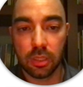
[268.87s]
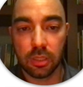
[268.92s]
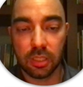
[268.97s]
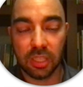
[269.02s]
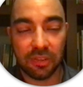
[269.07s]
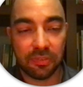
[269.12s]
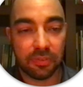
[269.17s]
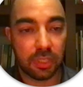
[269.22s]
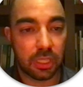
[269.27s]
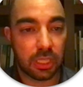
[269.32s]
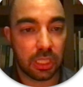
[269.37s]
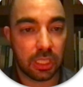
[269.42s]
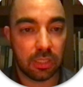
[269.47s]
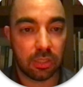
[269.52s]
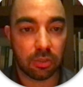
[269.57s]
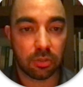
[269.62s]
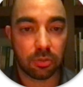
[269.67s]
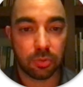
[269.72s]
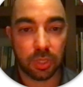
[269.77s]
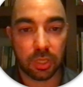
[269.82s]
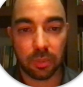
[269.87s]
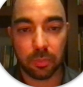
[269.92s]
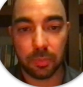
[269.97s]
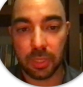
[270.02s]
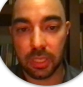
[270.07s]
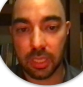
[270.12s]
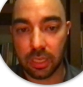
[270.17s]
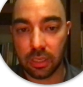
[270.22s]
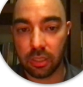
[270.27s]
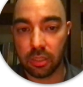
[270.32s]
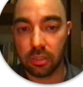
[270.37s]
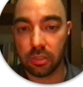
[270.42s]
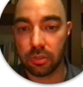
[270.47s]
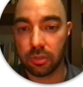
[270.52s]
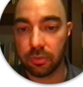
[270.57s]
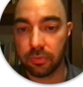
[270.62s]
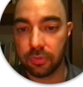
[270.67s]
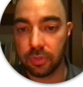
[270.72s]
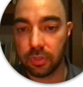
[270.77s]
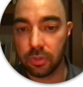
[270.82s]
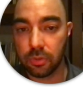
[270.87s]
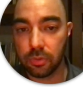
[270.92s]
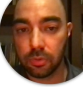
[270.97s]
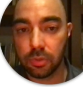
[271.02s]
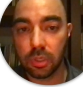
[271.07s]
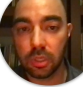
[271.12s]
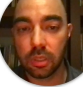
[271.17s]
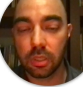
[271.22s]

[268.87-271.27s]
Definitely don't recommend Angular Vue